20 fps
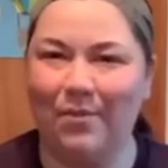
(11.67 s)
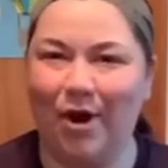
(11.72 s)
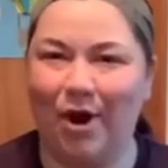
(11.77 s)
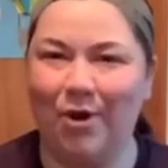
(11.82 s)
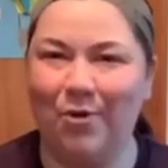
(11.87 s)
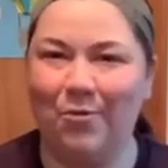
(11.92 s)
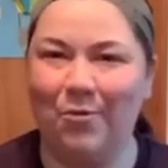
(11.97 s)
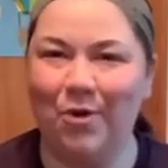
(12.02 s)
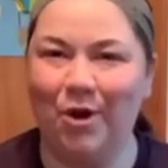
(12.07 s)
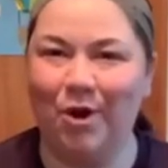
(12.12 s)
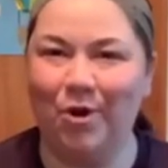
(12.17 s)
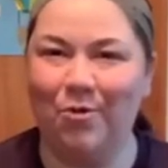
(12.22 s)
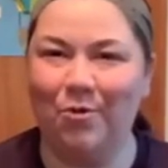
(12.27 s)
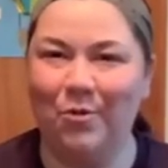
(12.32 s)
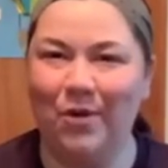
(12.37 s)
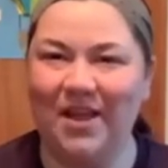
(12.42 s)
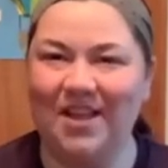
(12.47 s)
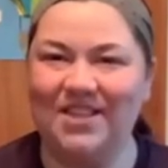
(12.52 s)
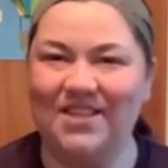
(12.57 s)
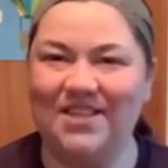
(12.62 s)
our work
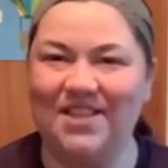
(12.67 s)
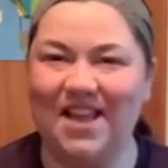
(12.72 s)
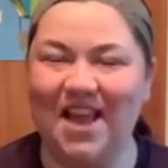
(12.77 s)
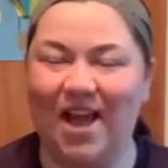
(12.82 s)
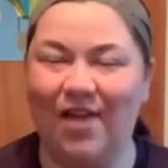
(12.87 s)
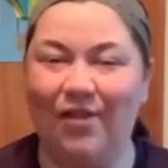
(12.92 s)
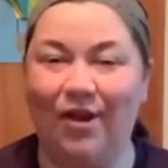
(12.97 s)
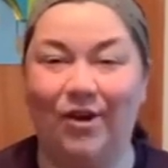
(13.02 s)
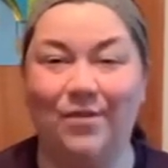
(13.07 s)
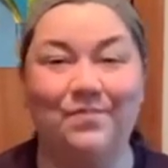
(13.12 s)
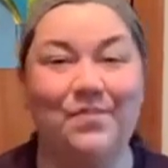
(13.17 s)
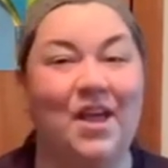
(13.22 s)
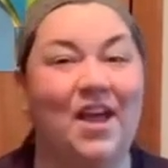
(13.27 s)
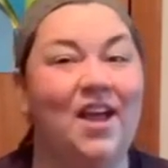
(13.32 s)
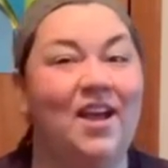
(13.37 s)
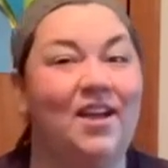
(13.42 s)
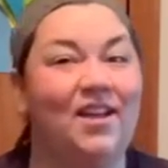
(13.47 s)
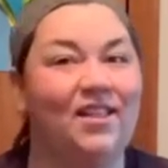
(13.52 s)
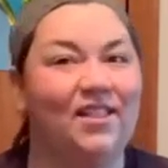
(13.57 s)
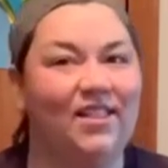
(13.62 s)
week together.
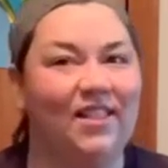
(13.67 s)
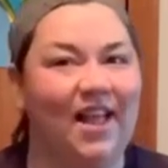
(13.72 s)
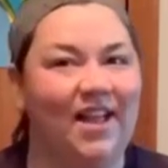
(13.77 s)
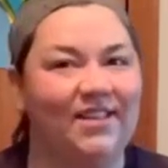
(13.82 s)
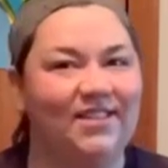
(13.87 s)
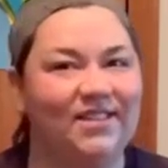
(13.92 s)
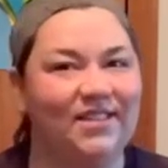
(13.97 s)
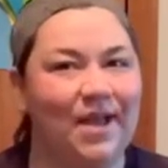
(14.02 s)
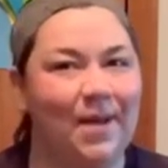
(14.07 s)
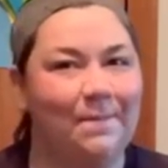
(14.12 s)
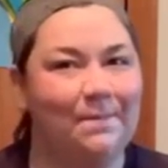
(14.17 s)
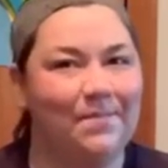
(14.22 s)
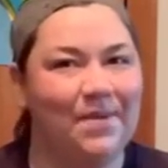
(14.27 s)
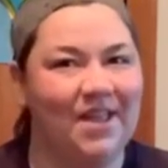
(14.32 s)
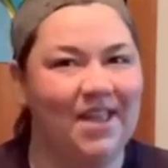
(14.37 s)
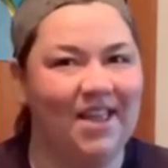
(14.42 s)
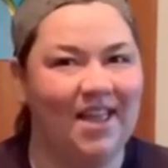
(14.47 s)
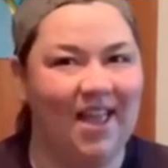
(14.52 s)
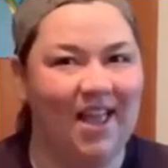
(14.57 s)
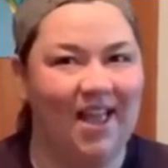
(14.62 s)
Let's
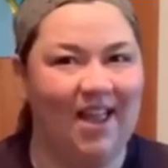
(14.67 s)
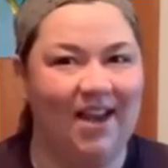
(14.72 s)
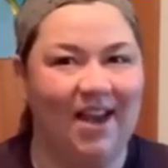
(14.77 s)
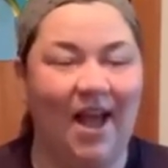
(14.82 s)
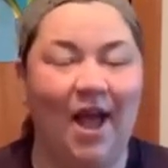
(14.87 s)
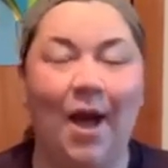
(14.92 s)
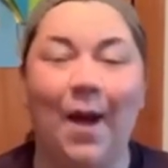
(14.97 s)
begin